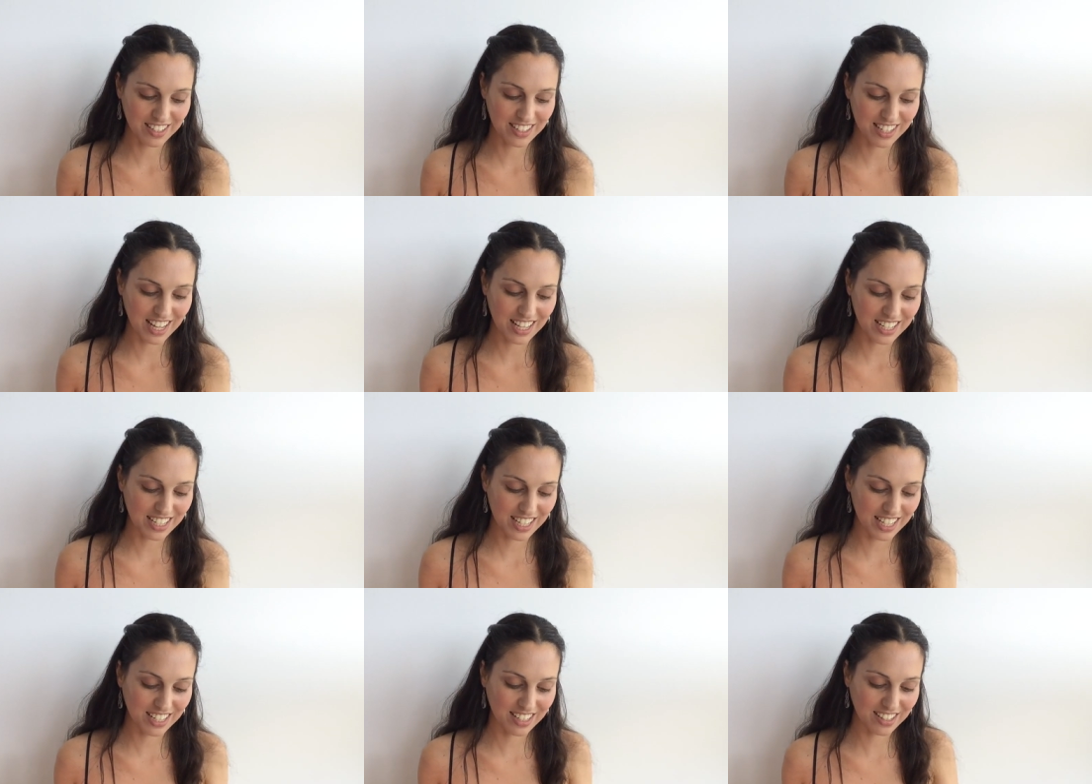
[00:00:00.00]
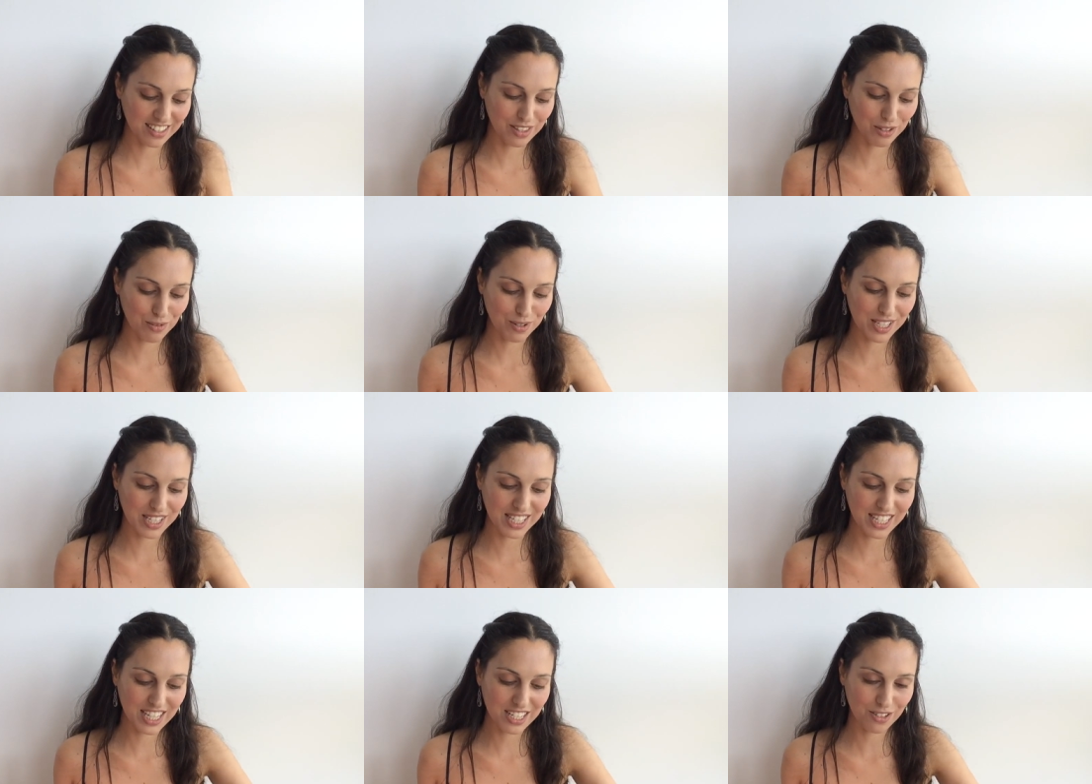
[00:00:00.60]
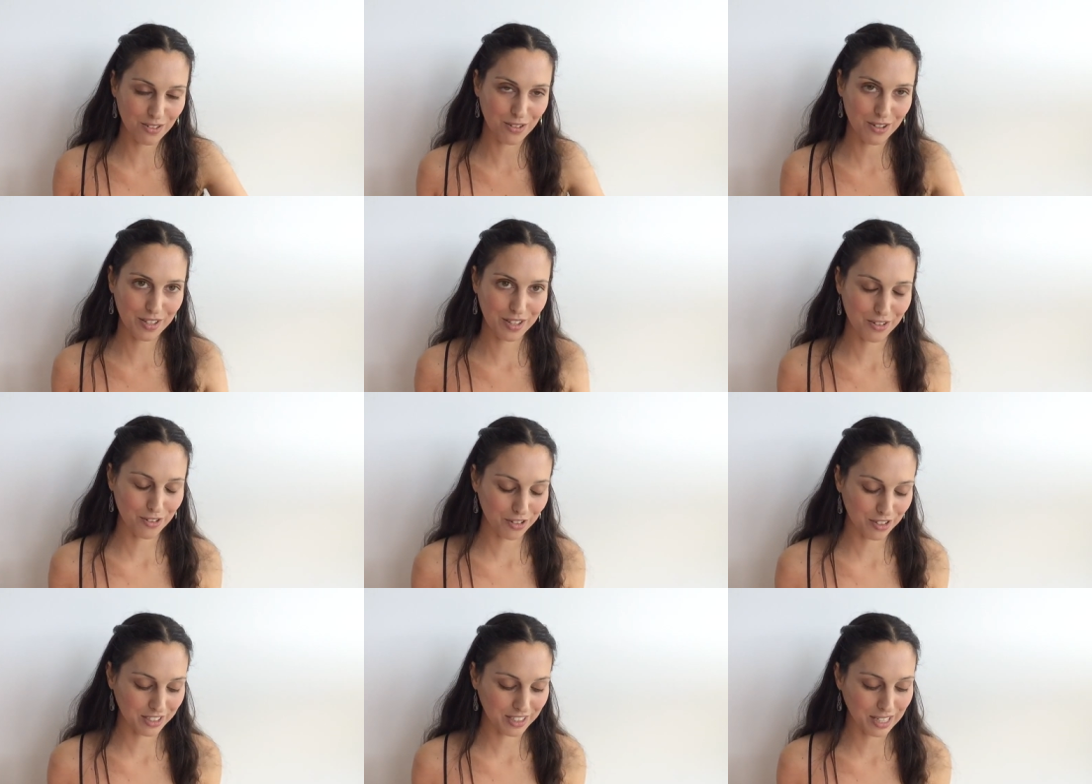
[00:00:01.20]
sending the receipt or
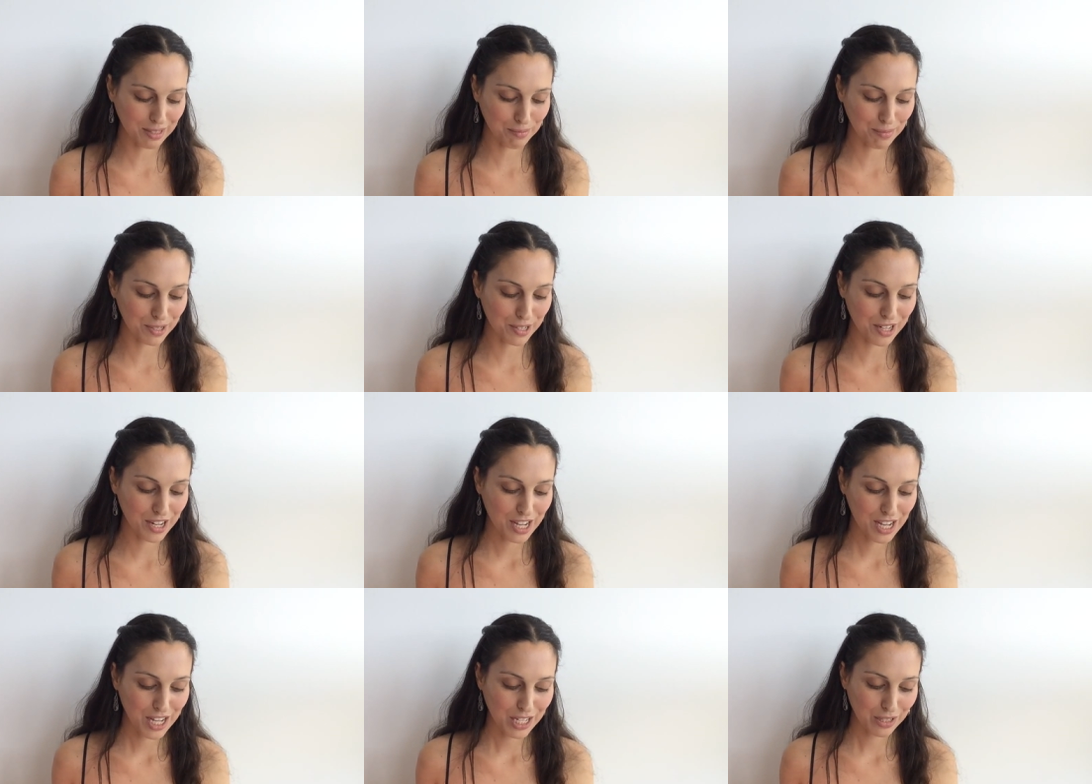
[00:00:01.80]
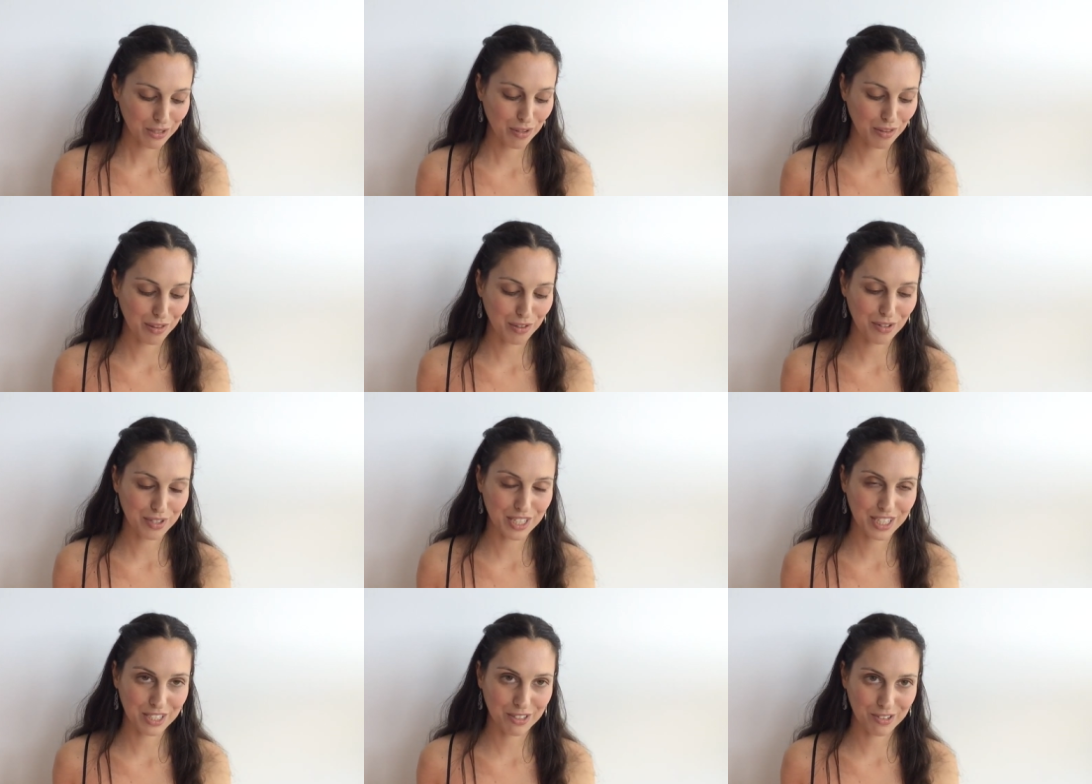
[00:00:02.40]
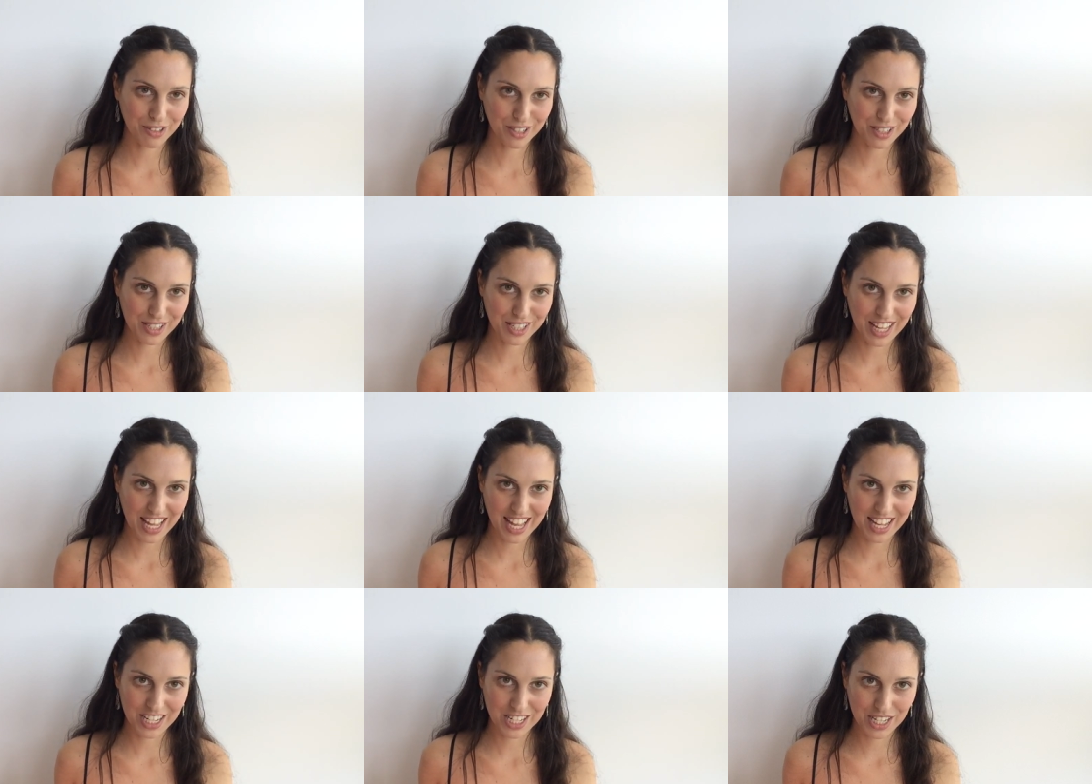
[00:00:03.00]
the order number to
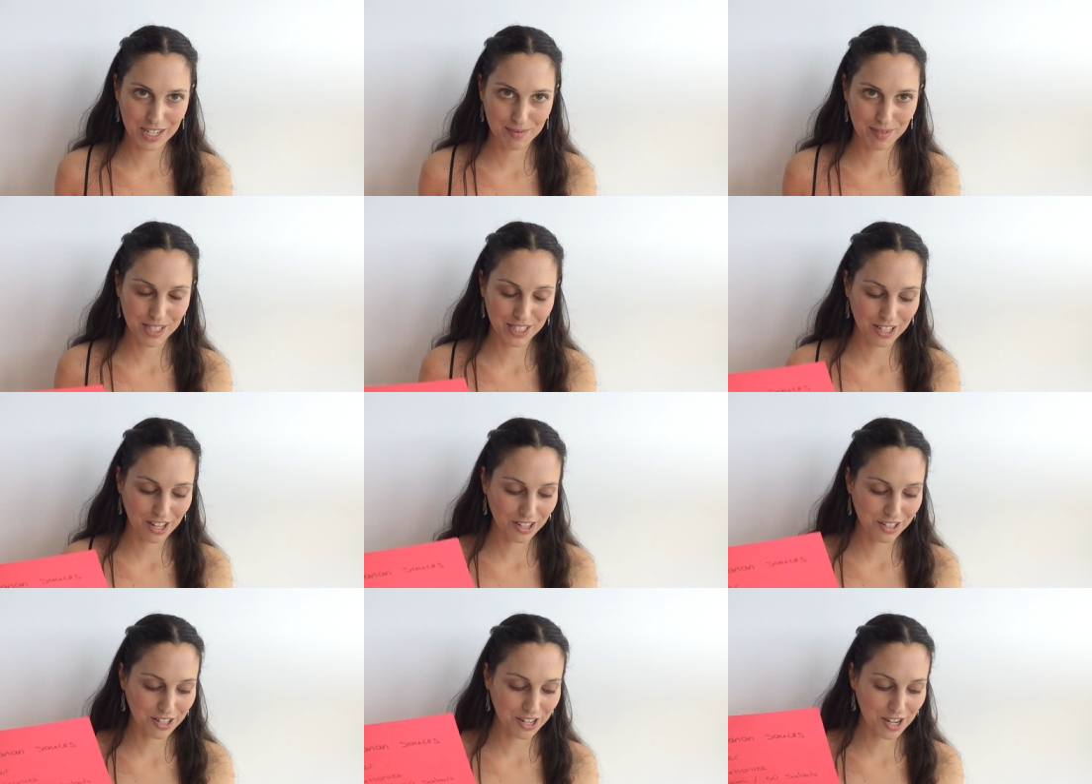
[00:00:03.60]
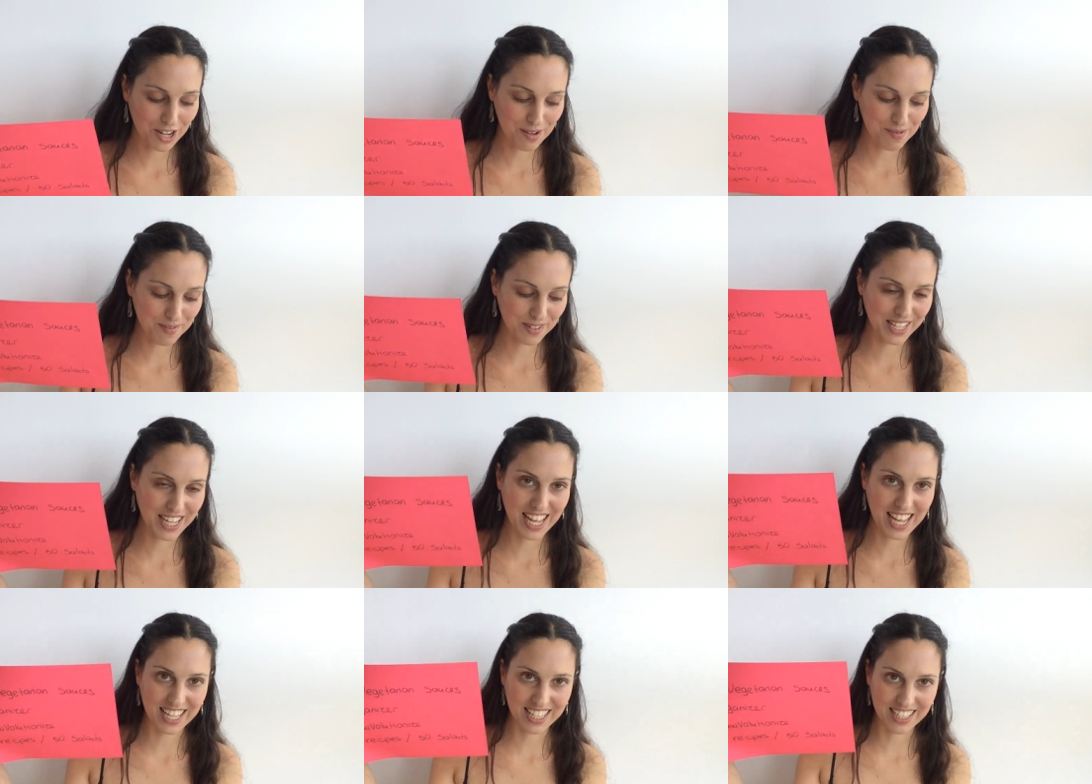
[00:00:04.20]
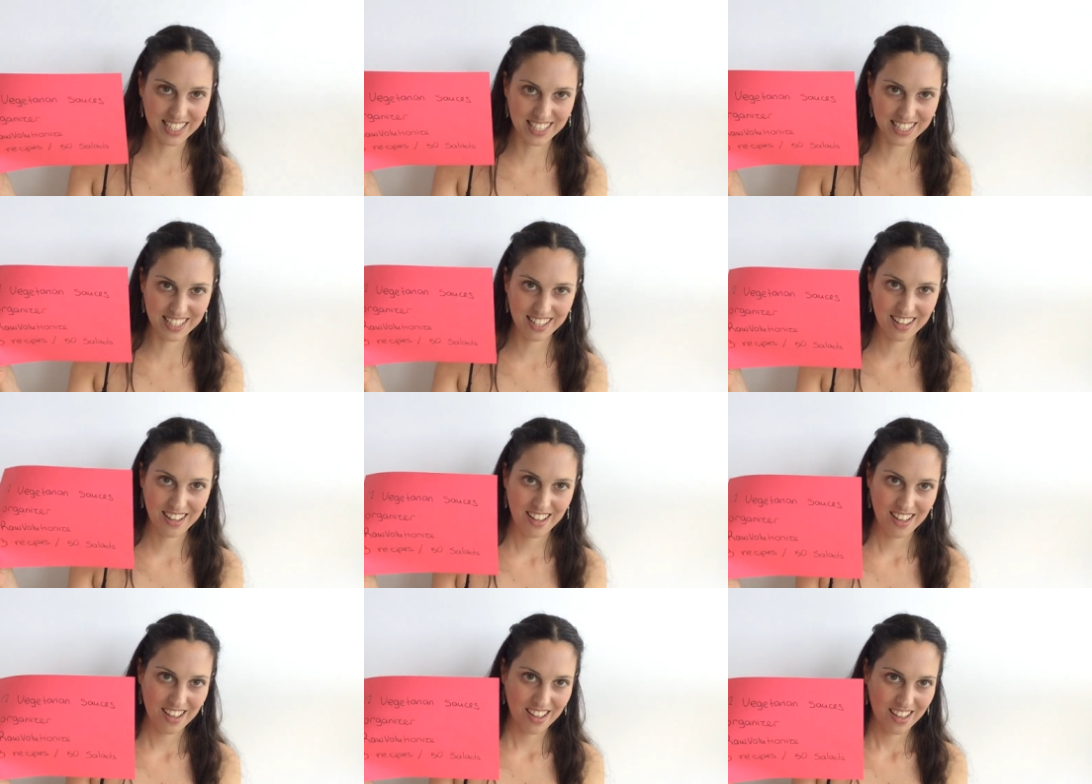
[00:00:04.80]
30noodles@gmail.com gets